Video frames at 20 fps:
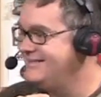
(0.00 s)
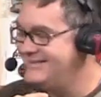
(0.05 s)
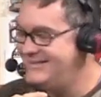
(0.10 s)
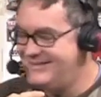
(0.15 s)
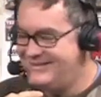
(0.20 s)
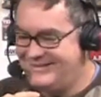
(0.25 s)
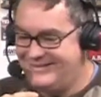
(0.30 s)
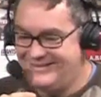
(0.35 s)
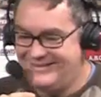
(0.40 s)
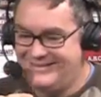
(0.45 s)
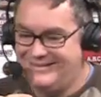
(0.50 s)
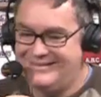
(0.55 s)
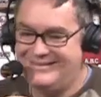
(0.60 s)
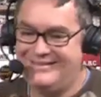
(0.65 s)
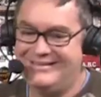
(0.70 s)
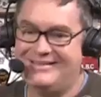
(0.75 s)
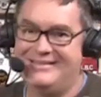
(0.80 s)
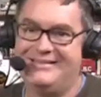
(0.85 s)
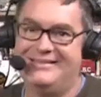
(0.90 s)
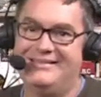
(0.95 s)

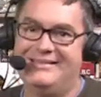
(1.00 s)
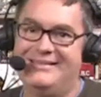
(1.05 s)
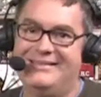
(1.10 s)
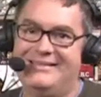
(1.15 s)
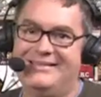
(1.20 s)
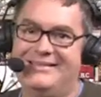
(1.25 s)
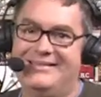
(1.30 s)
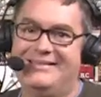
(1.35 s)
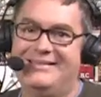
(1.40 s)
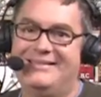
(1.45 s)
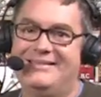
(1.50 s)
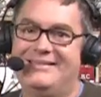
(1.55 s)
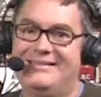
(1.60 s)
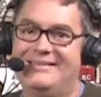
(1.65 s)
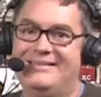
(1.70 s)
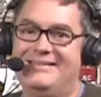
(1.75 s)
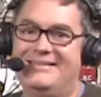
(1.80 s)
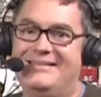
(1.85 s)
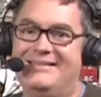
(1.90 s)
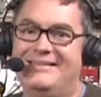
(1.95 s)

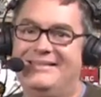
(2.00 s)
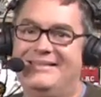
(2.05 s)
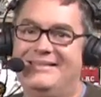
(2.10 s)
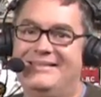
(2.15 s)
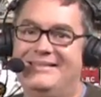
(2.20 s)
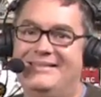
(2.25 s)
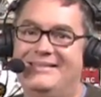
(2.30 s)
No words are spoken by the person on screen.